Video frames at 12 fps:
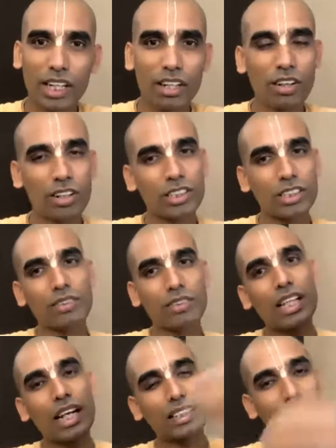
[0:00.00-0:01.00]
and also with
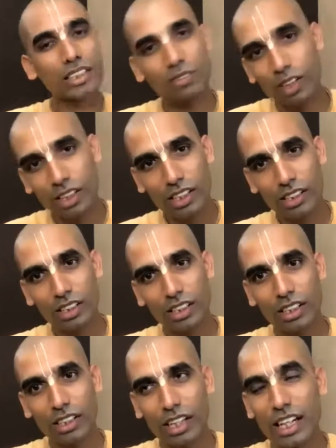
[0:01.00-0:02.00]
Ganges water,